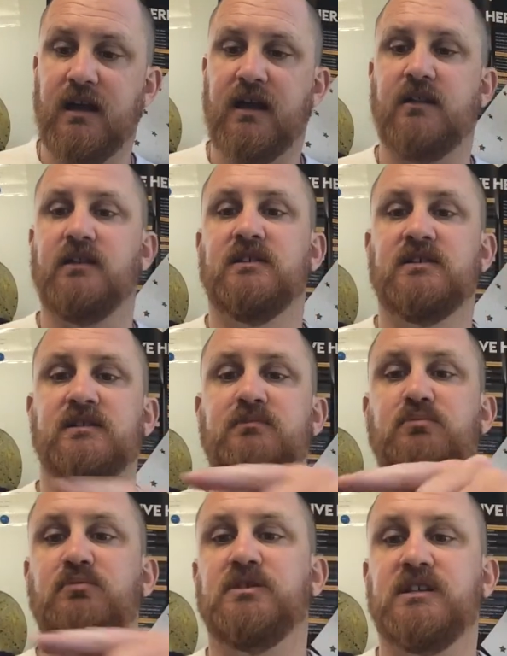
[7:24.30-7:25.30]
And this
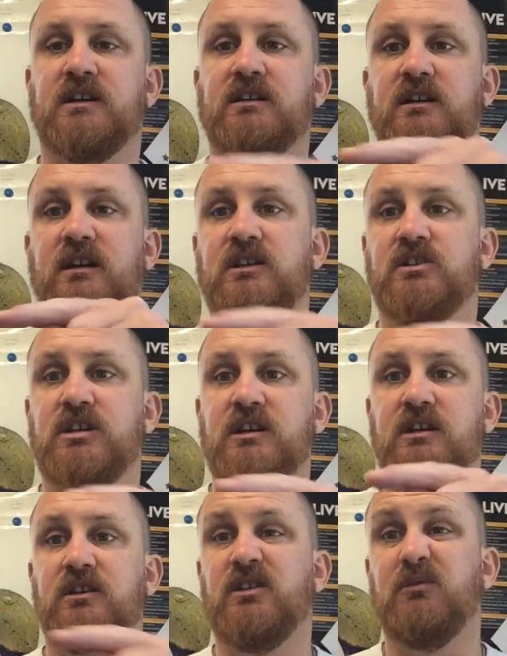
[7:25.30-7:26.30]
particular edge
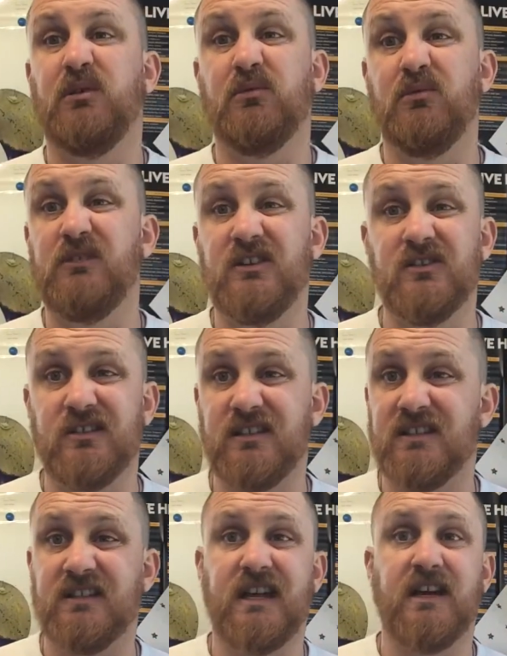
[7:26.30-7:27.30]
here, you could probably use it to
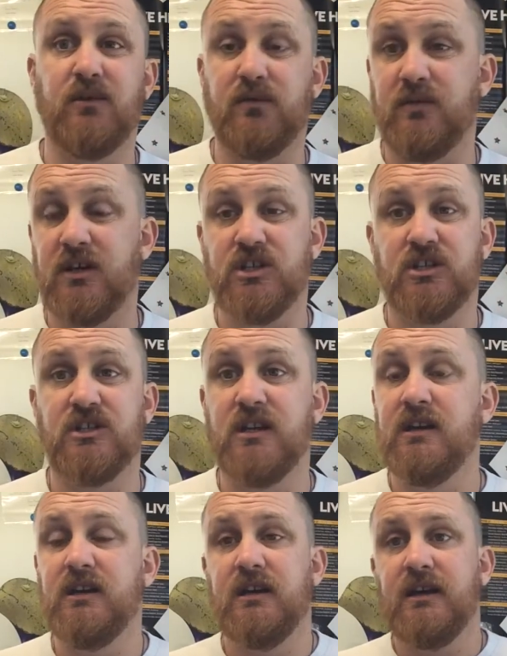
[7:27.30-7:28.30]
scale fish,
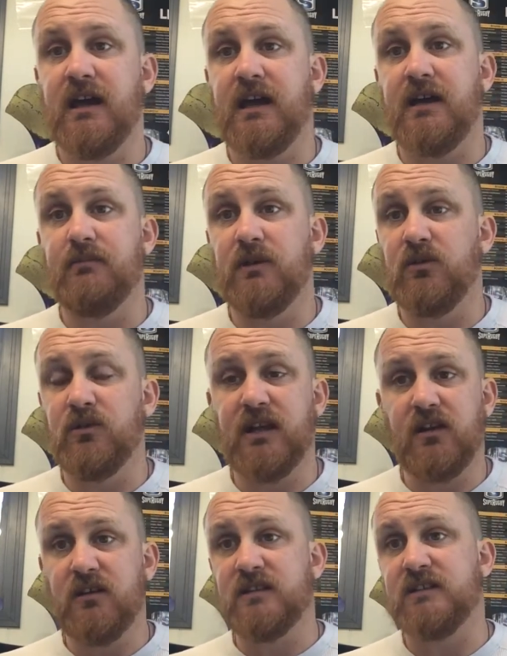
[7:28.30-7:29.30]
and all that
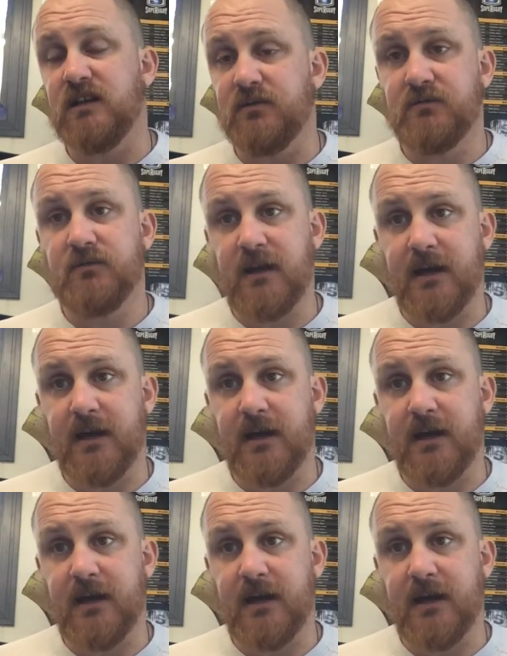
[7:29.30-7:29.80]
kind of stuff.